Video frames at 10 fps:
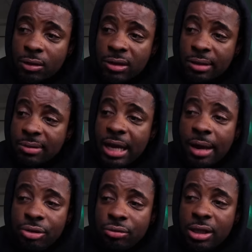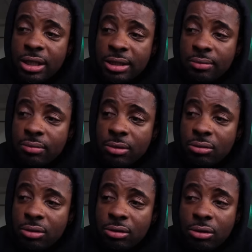Sometimes you need some,
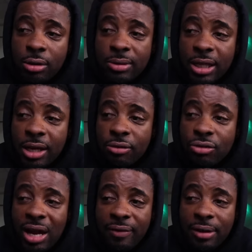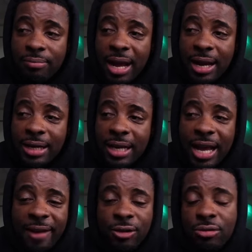you know what I'm saying? When you're having a bad day
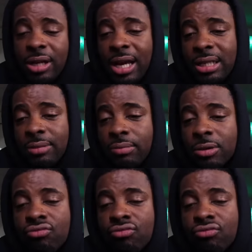after you done ate some.